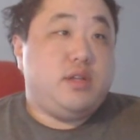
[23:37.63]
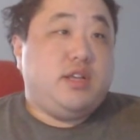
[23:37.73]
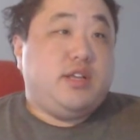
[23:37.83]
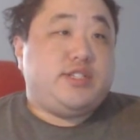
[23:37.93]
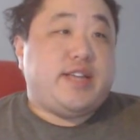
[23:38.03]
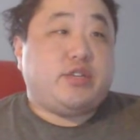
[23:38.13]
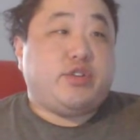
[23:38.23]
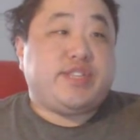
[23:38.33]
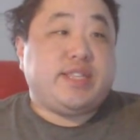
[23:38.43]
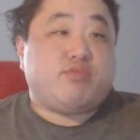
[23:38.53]
See, as you can
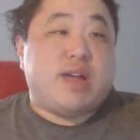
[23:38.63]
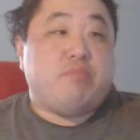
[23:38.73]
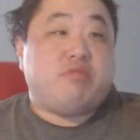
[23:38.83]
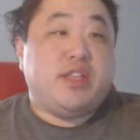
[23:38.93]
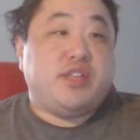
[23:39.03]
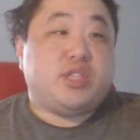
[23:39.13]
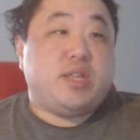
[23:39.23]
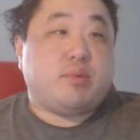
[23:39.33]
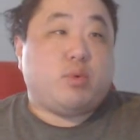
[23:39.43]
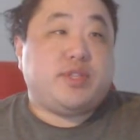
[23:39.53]
see, the Rad Brad is the
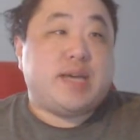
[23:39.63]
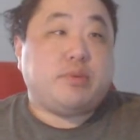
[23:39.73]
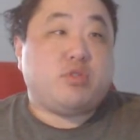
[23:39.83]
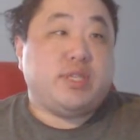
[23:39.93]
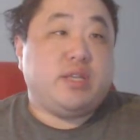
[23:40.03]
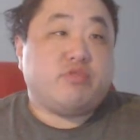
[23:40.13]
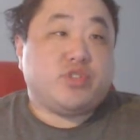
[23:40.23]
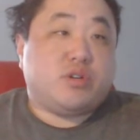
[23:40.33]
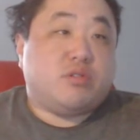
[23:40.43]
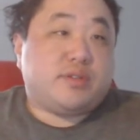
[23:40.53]
number one top trending
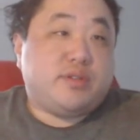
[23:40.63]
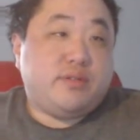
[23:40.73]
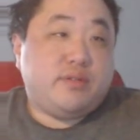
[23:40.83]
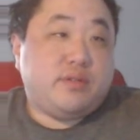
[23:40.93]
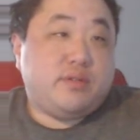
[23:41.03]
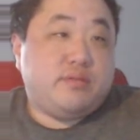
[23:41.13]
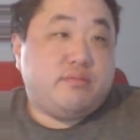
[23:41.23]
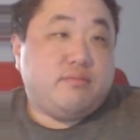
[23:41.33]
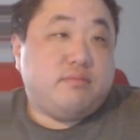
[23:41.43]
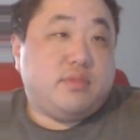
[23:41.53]
result
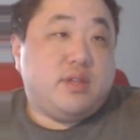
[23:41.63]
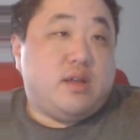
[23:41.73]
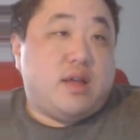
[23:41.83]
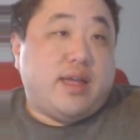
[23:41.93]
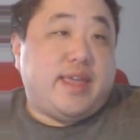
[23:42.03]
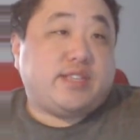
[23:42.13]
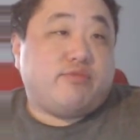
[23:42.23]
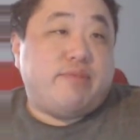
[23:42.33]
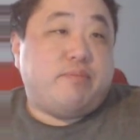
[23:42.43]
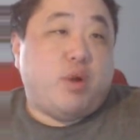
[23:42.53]
he has
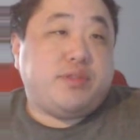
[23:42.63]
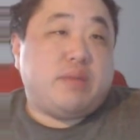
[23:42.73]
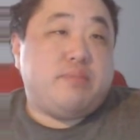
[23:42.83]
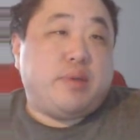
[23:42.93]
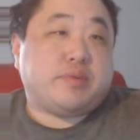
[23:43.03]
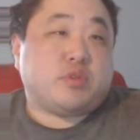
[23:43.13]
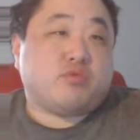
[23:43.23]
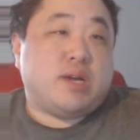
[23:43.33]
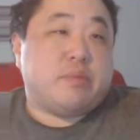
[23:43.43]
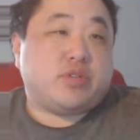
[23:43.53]
11.9 million
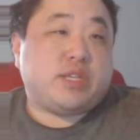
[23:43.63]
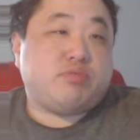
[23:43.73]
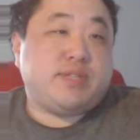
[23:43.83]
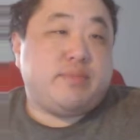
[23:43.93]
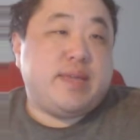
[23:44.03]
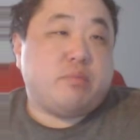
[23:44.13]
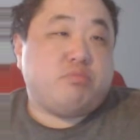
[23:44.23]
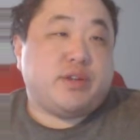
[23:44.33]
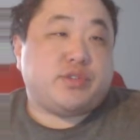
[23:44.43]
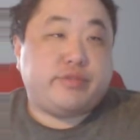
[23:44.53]
subscribers. That's pretty damn
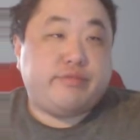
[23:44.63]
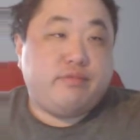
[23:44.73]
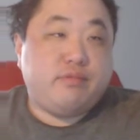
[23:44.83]
impressive.